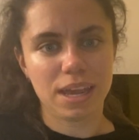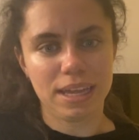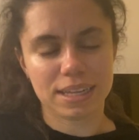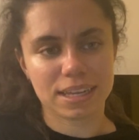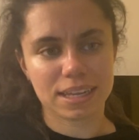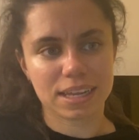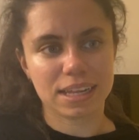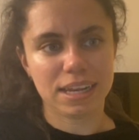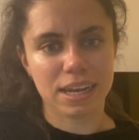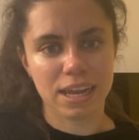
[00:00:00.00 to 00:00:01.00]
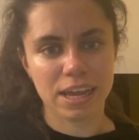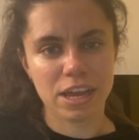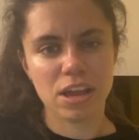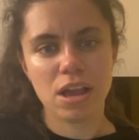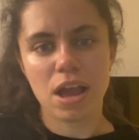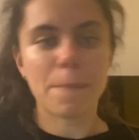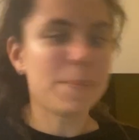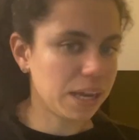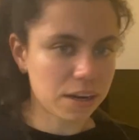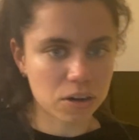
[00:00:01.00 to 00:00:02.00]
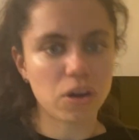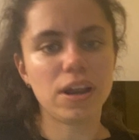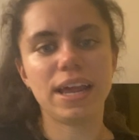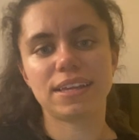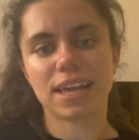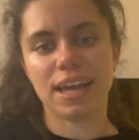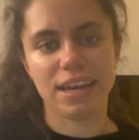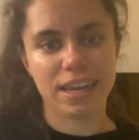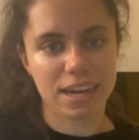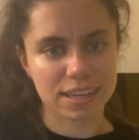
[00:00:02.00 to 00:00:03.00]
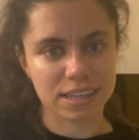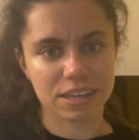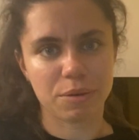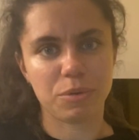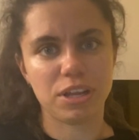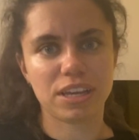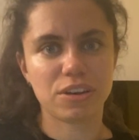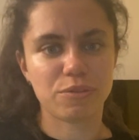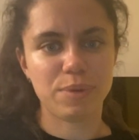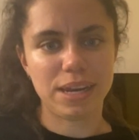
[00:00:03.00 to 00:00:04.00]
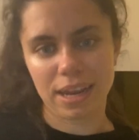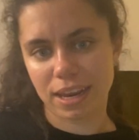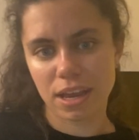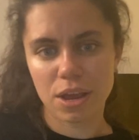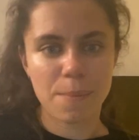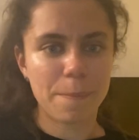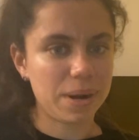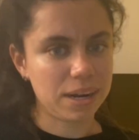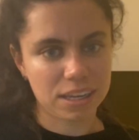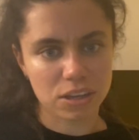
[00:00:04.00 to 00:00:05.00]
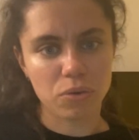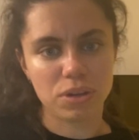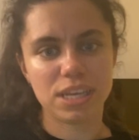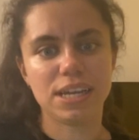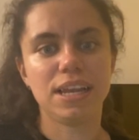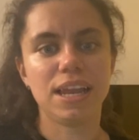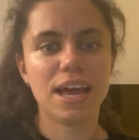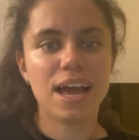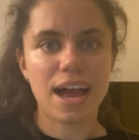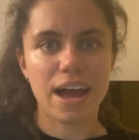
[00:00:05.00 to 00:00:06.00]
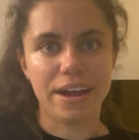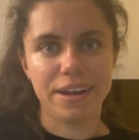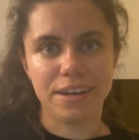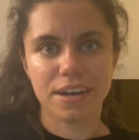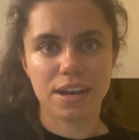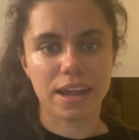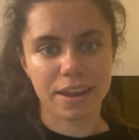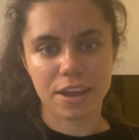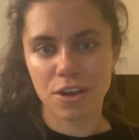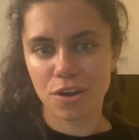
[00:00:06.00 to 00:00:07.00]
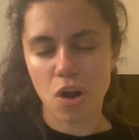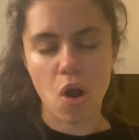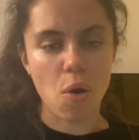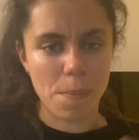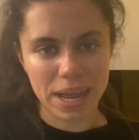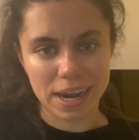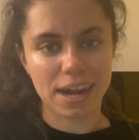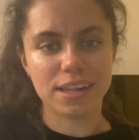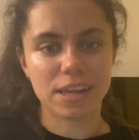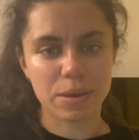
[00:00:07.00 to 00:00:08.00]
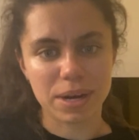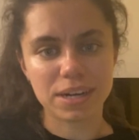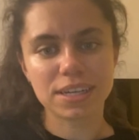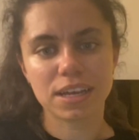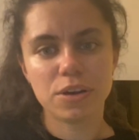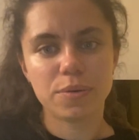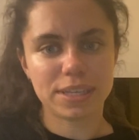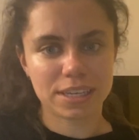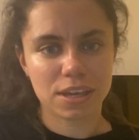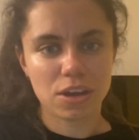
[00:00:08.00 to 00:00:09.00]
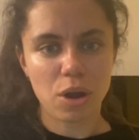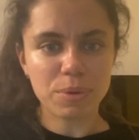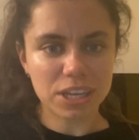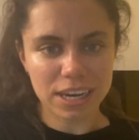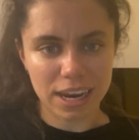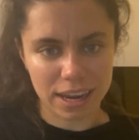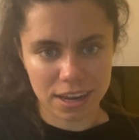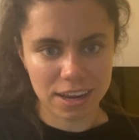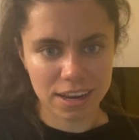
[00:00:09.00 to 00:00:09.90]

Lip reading: it's still bigger college, and it has this reputation of being like very social and like open and diverse, which obviously like